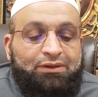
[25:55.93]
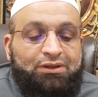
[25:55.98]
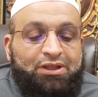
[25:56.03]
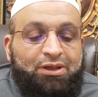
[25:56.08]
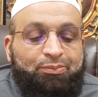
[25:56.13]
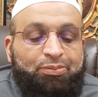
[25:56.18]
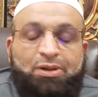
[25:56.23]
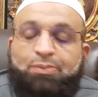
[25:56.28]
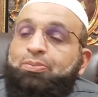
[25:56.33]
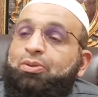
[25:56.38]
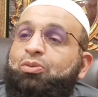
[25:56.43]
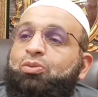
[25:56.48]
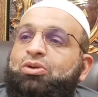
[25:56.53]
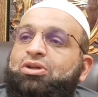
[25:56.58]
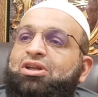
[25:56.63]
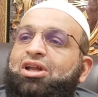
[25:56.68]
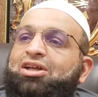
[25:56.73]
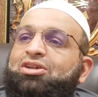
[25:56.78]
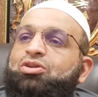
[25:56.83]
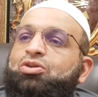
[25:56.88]
the people
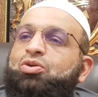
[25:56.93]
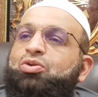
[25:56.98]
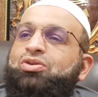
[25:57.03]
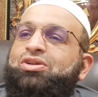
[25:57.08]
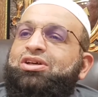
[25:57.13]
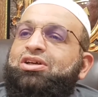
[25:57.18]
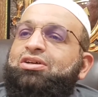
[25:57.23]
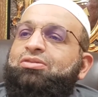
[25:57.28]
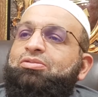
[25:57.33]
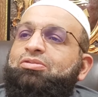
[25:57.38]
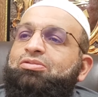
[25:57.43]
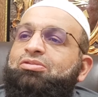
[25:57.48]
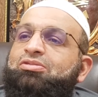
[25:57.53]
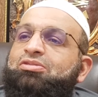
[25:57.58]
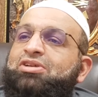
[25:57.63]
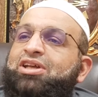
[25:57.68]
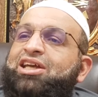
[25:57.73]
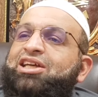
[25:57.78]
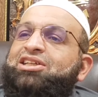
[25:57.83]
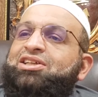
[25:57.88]
will not know their
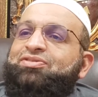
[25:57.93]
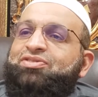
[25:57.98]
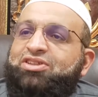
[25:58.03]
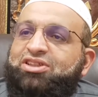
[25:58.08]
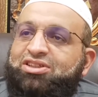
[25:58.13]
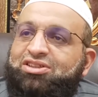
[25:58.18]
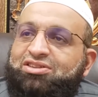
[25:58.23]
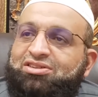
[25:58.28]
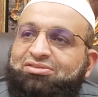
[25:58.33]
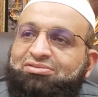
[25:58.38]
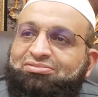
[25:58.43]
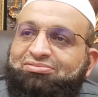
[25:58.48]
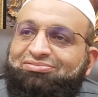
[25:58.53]
negativities.